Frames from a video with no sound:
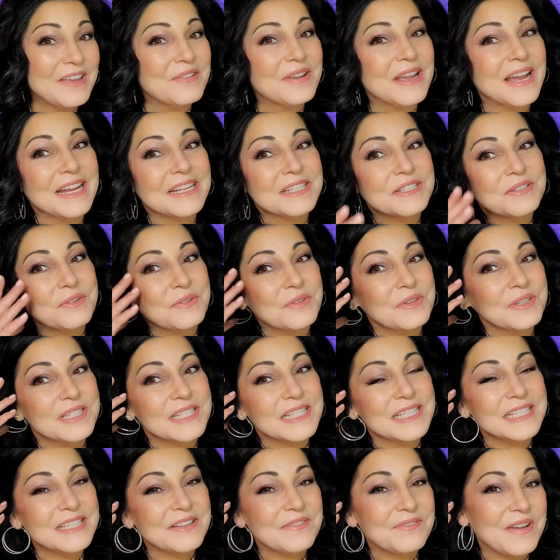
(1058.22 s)
you guys, so
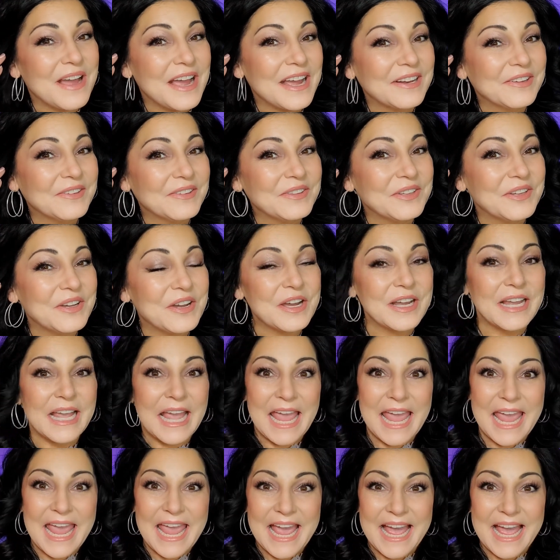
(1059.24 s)
this is the final look,
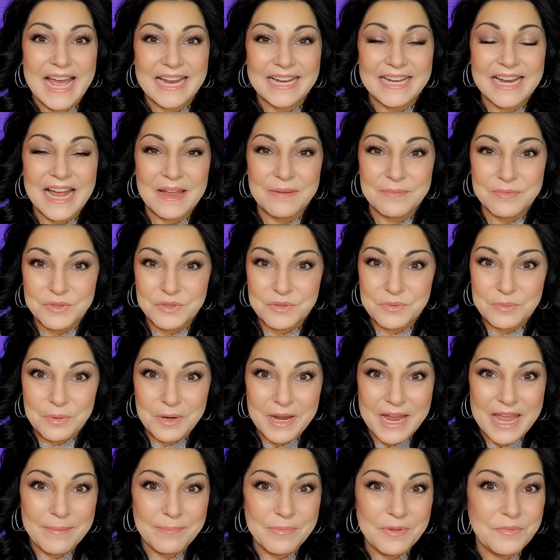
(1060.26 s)
and I'm super
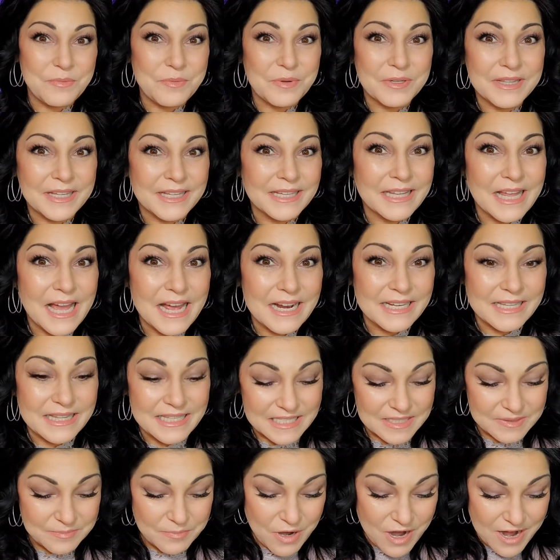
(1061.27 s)
happy with a lot of
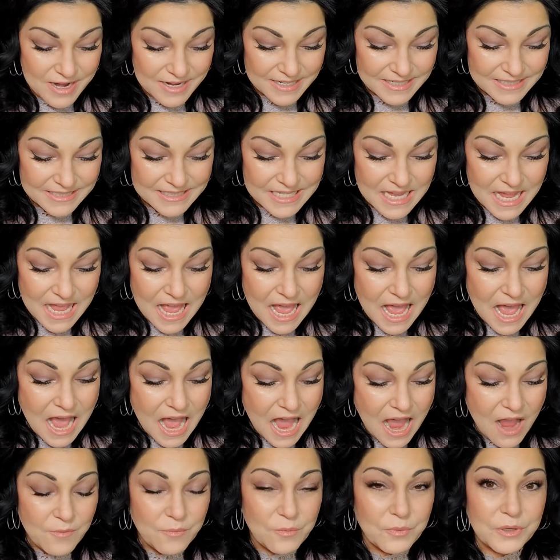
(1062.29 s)
these products.
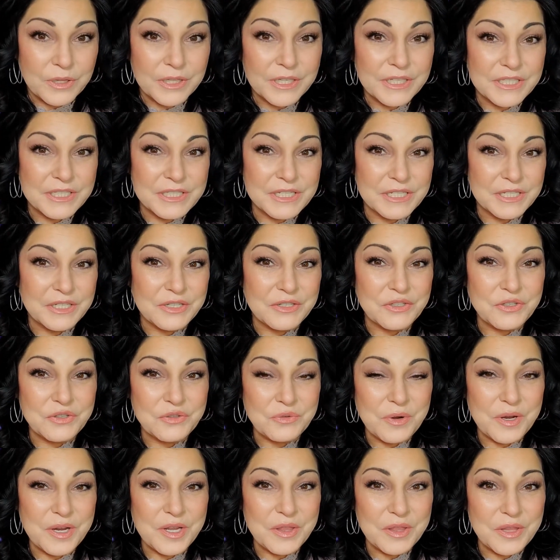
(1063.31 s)
I really did
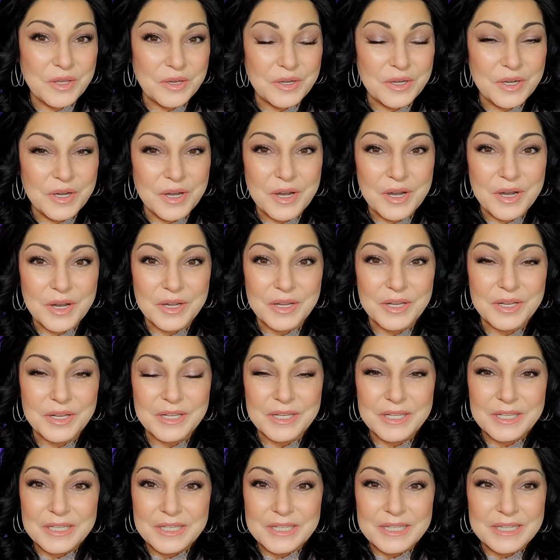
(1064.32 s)
enjoy the
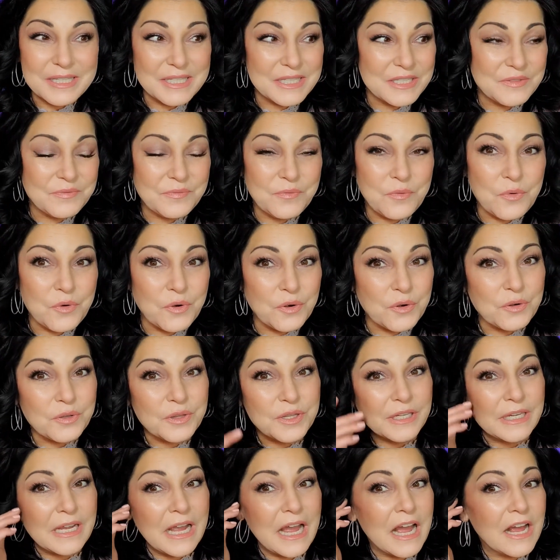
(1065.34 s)
this for
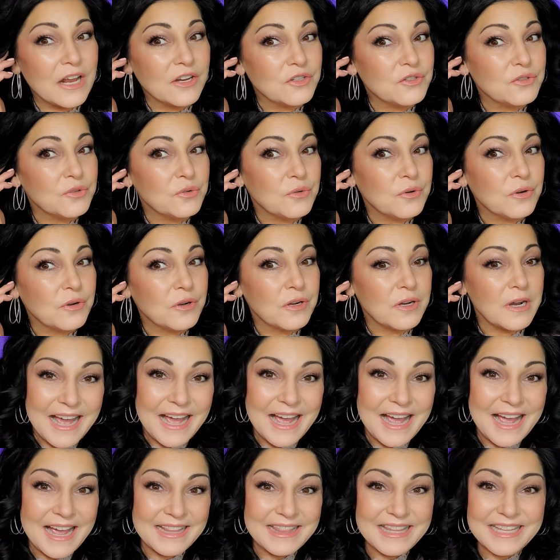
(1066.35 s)
the contour.
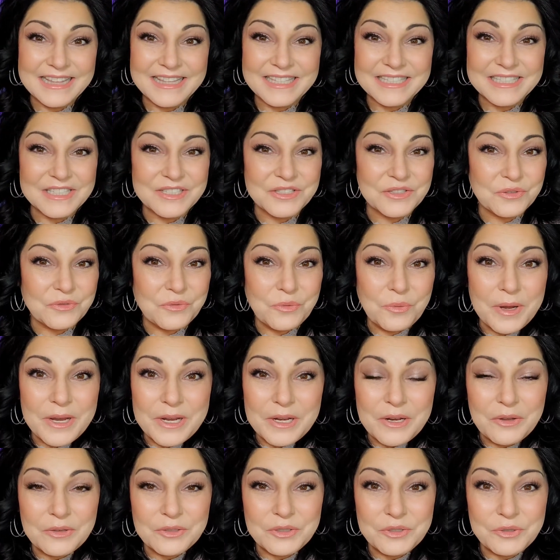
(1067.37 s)
I think this is a
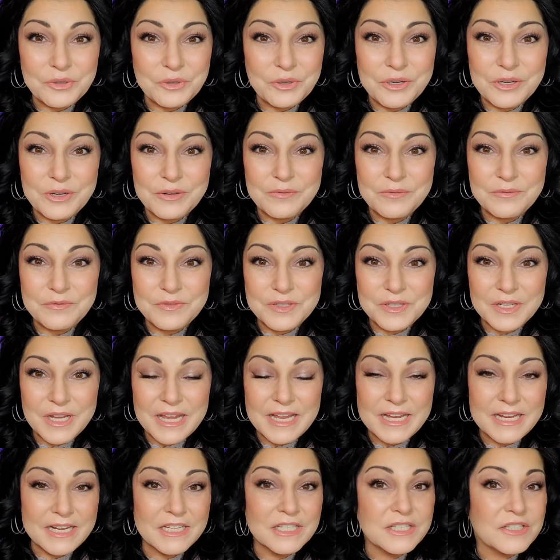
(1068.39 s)
great alternative to,
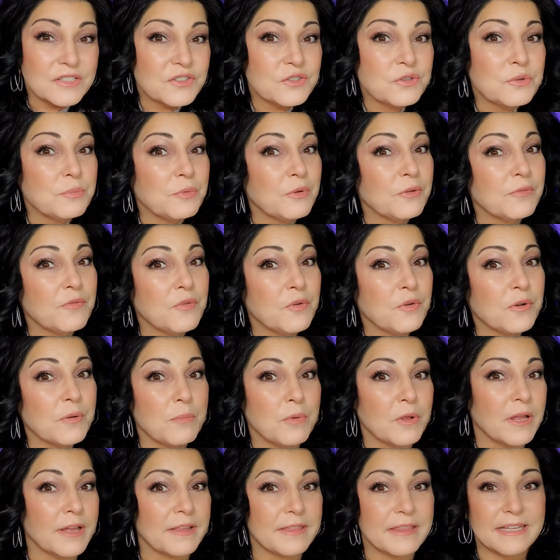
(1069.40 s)
and it's super
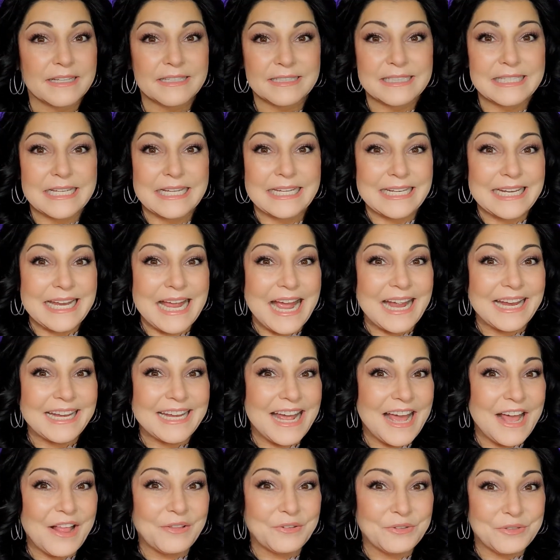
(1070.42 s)
affordable. I think it's like
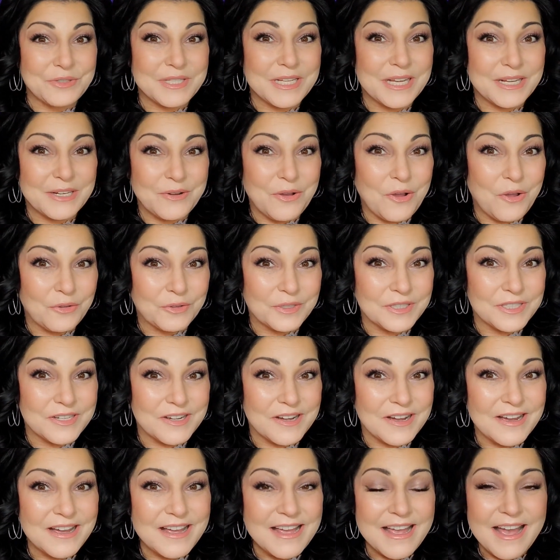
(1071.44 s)
$9 at
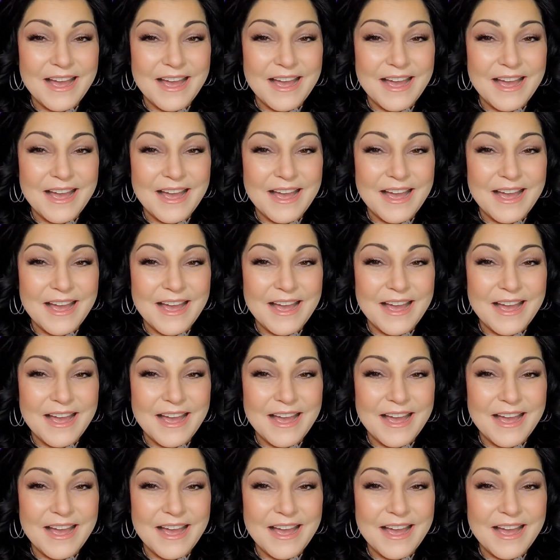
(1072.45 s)
Ulta,